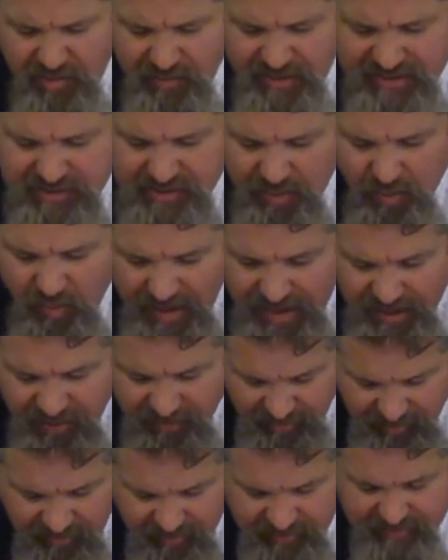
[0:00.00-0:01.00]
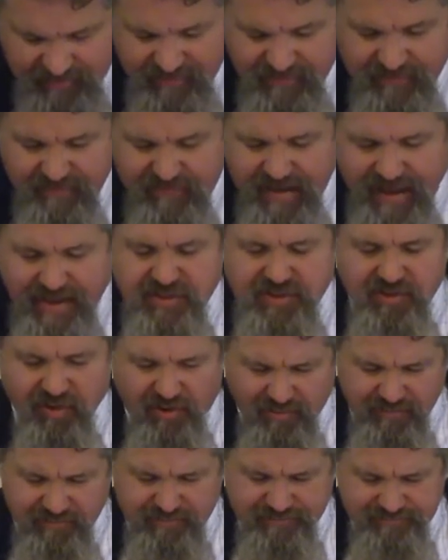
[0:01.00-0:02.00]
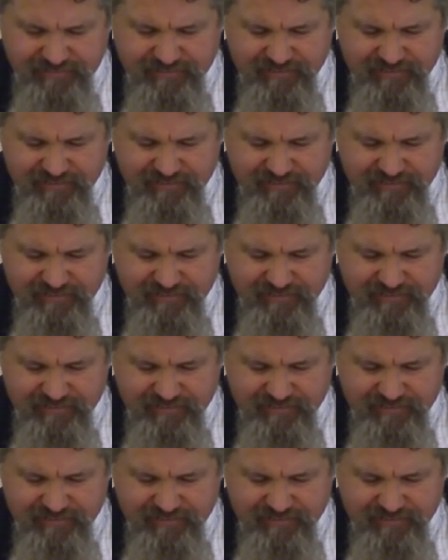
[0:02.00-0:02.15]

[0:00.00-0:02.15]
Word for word: who is the weaker vessel.